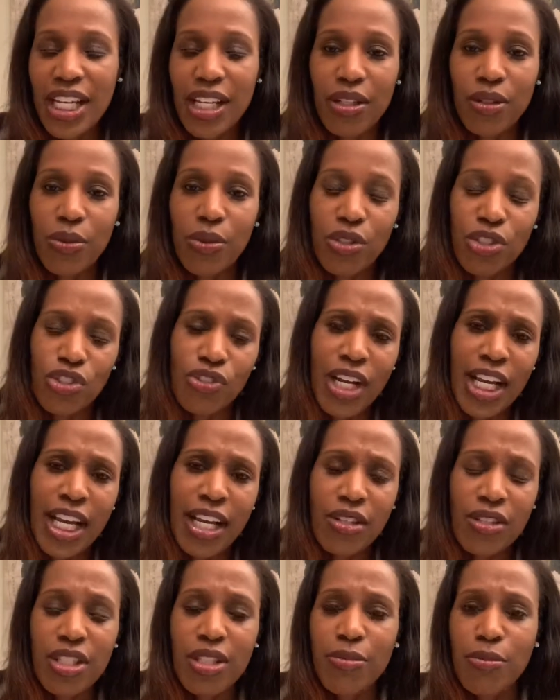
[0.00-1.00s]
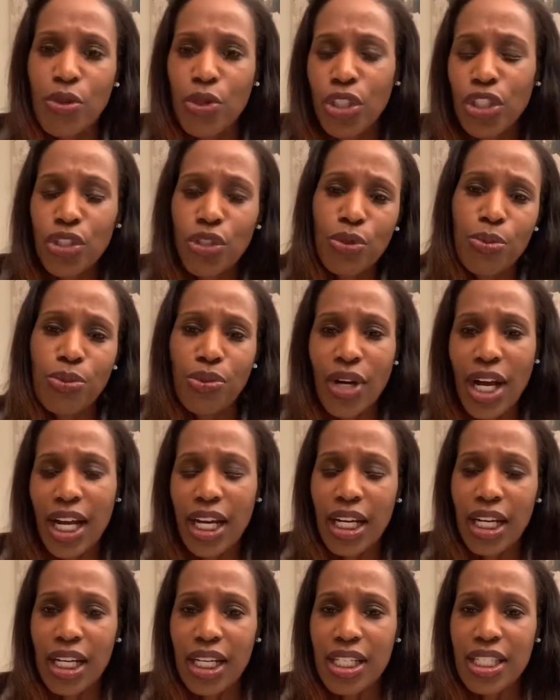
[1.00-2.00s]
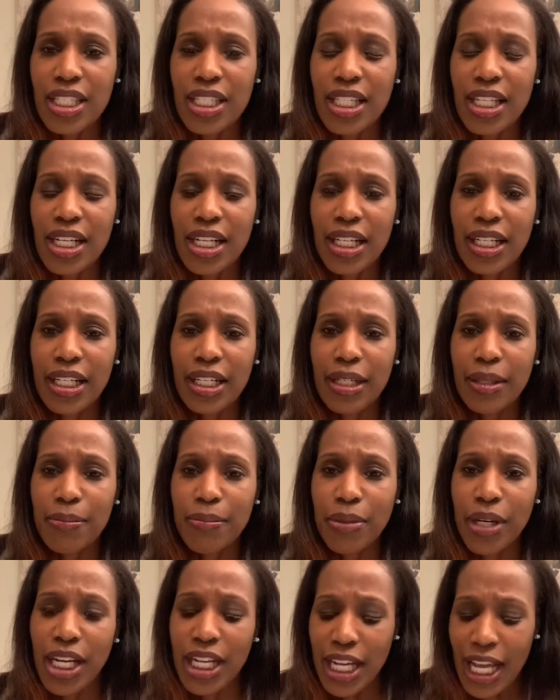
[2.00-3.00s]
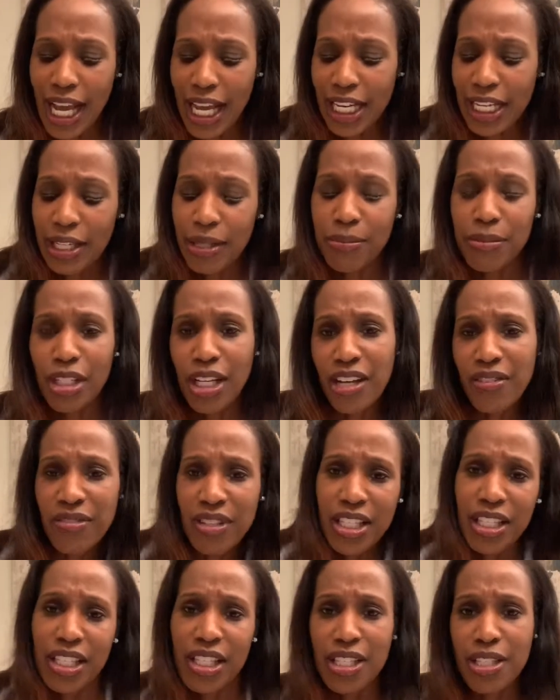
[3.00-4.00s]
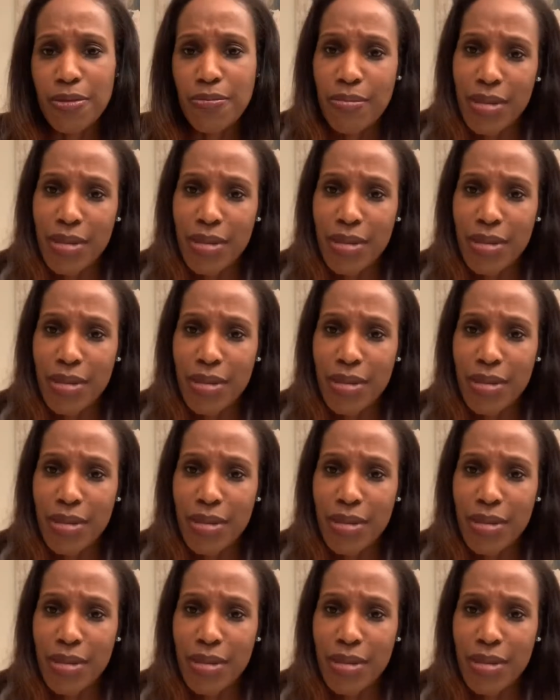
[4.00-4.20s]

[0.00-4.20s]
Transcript: in. We'll try out some more new products. Uh, but I am loving this